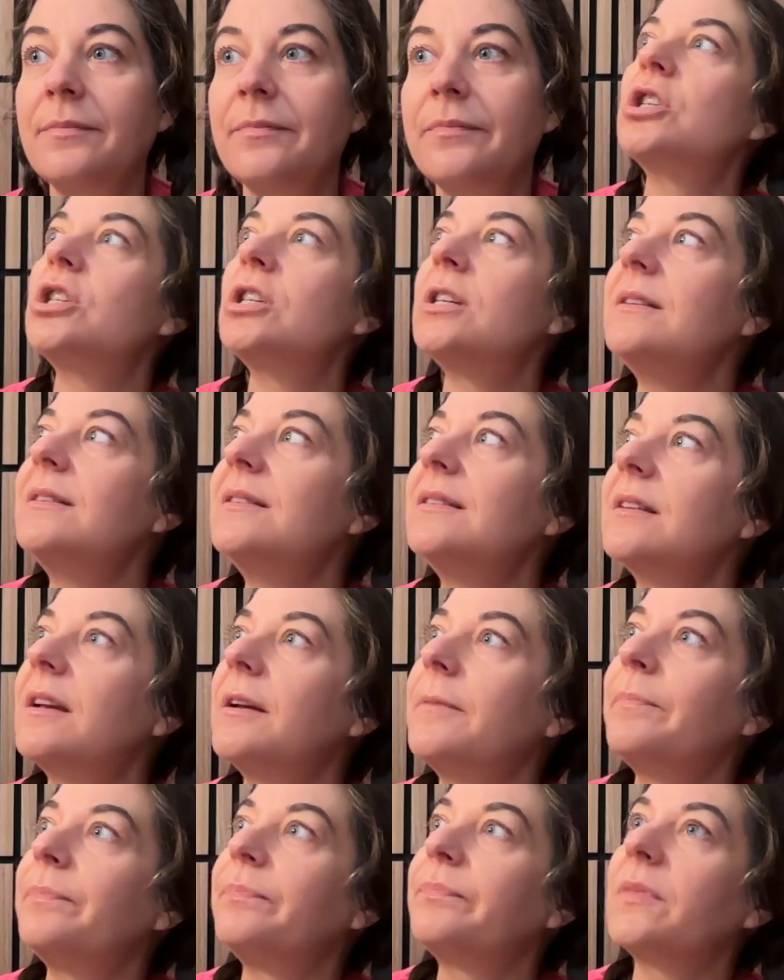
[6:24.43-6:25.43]
She's
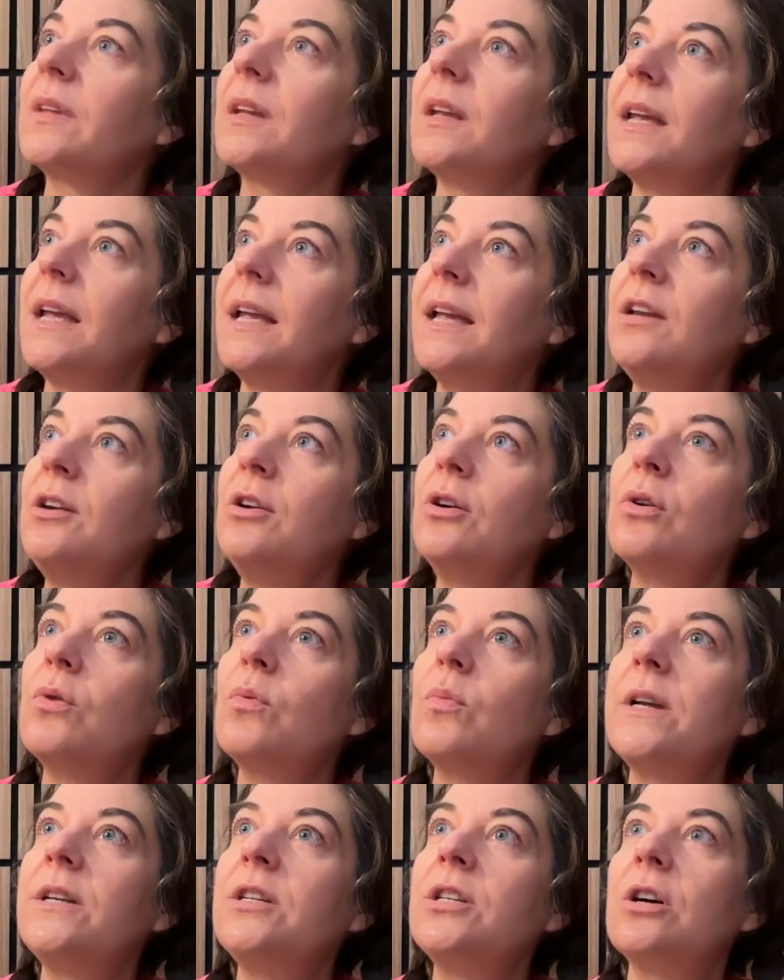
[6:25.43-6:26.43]
in her
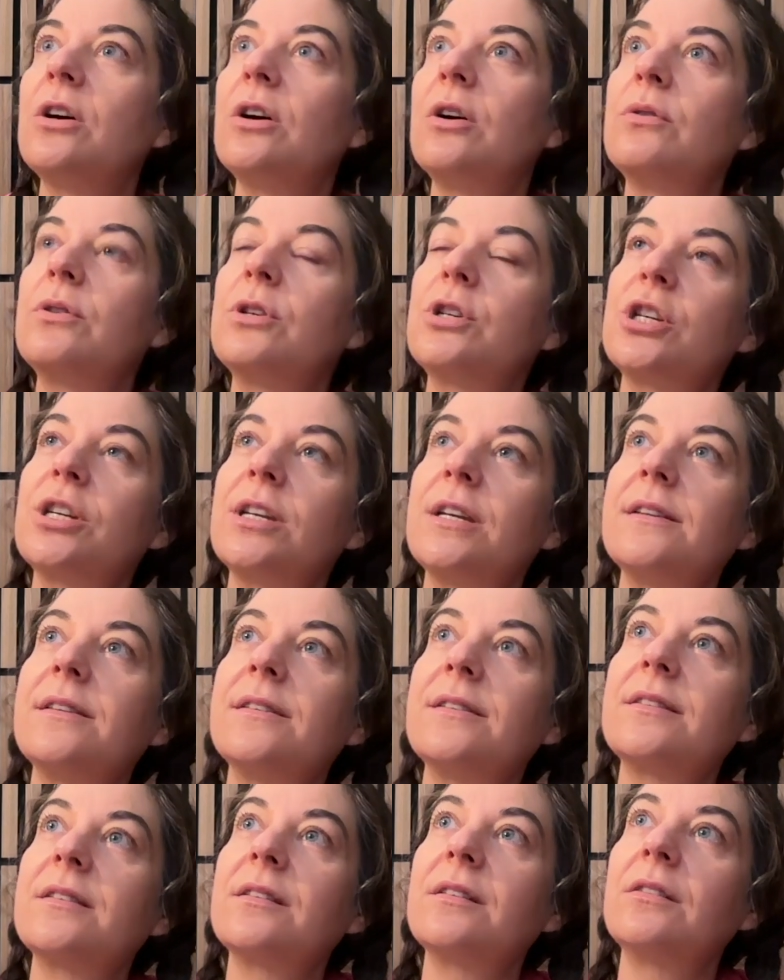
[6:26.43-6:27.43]
window,
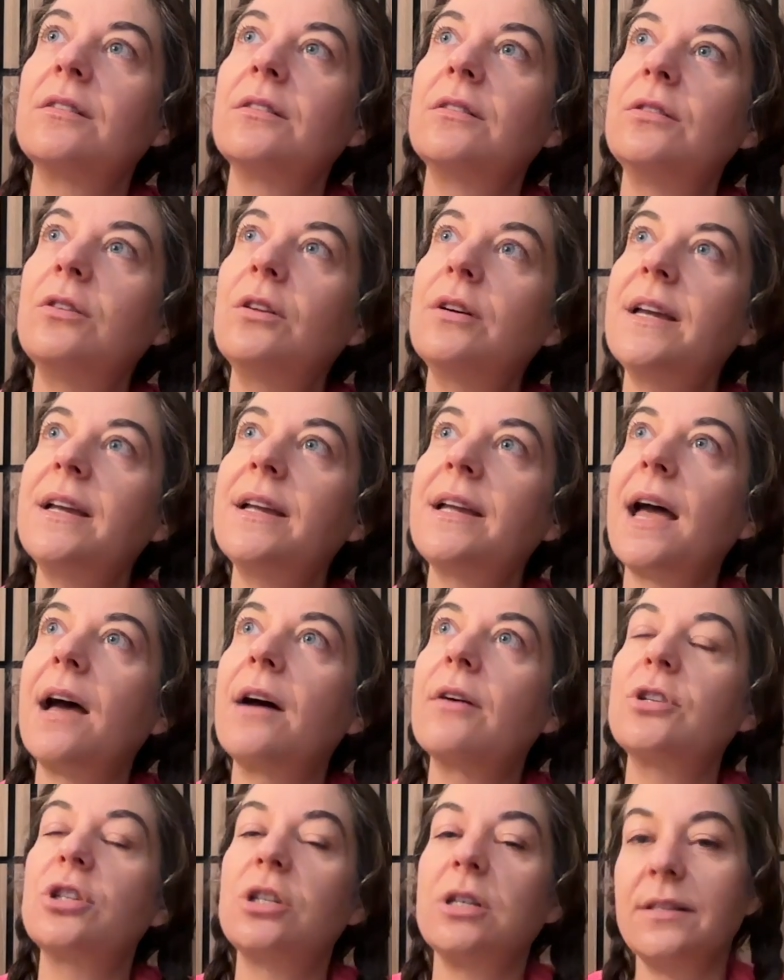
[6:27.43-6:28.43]
she's looking
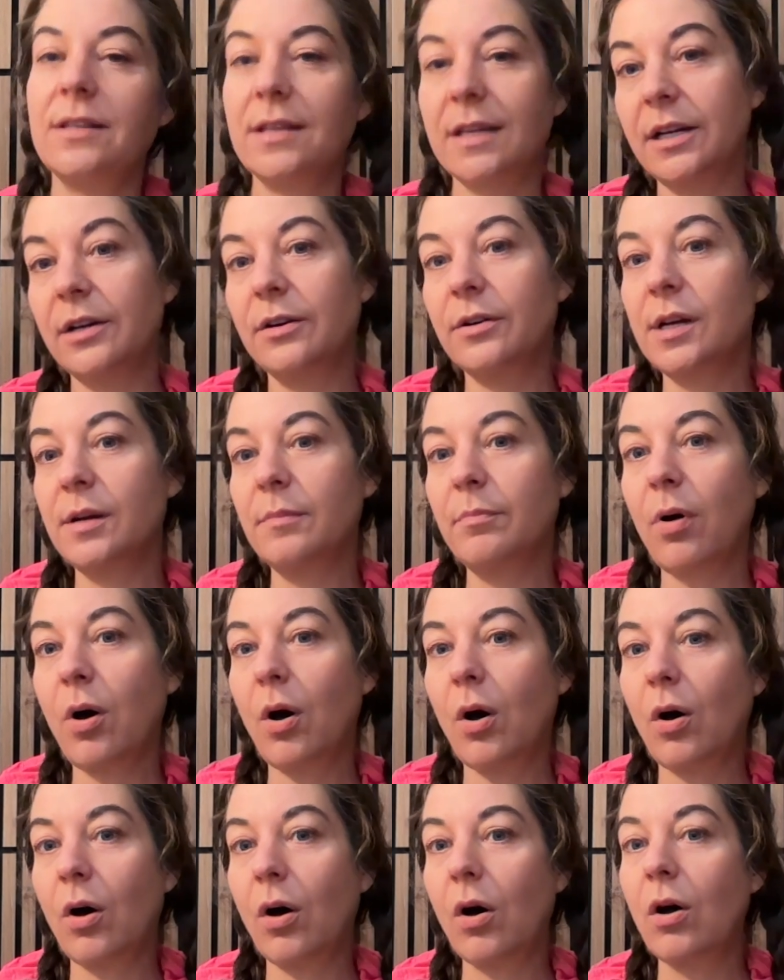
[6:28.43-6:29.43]
out, she's hearing
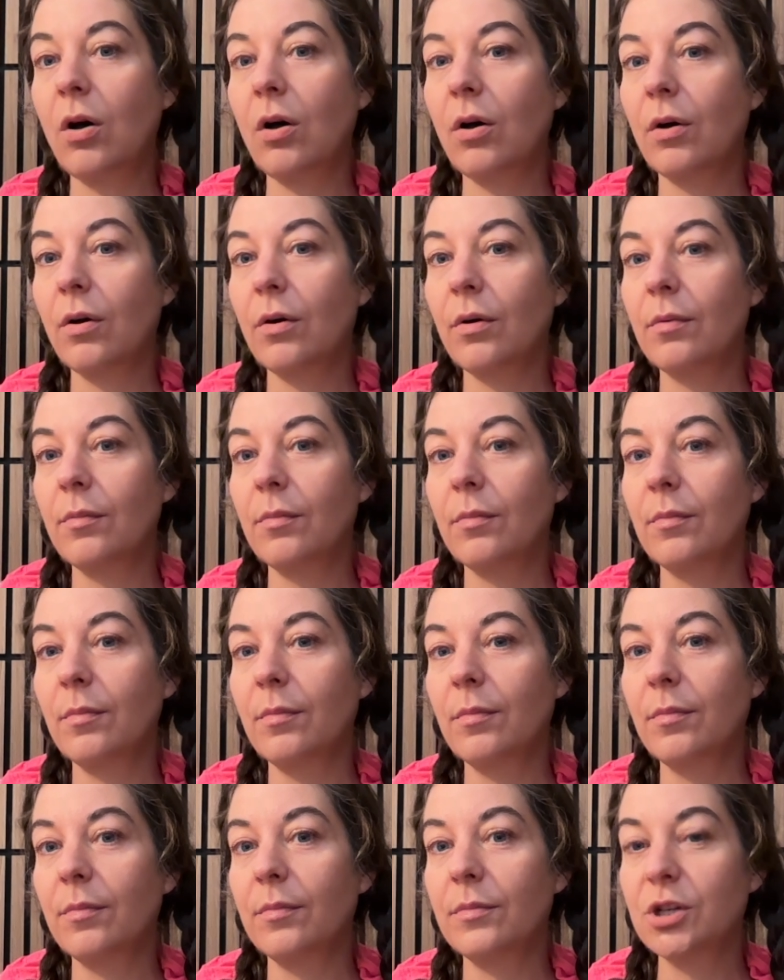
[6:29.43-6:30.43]
Paul
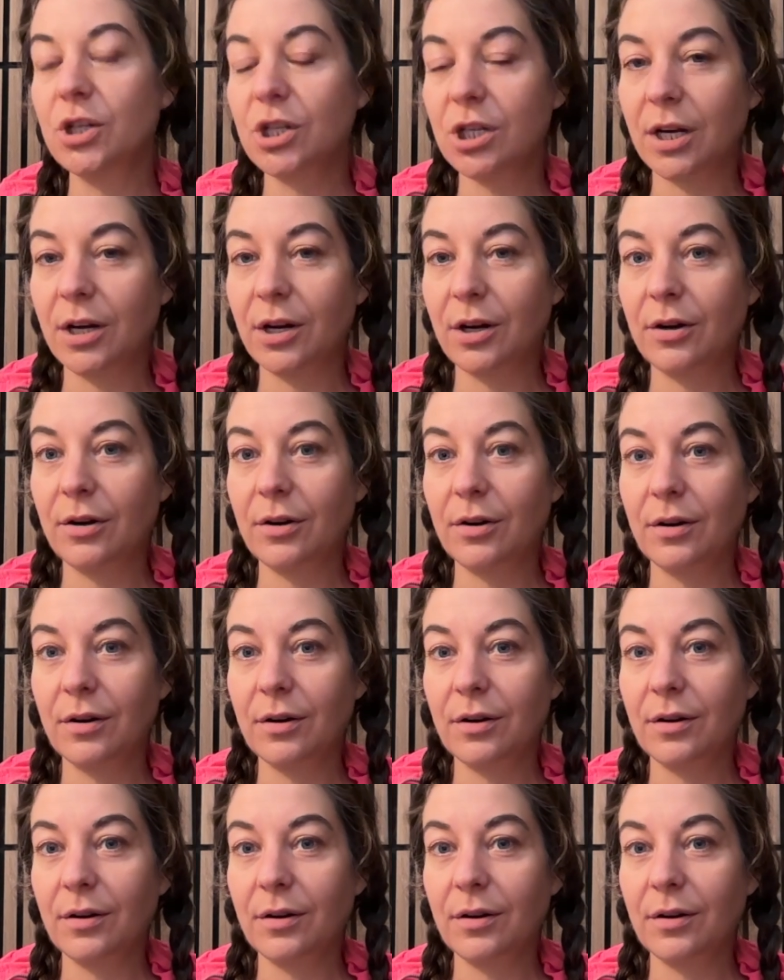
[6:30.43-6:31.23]
share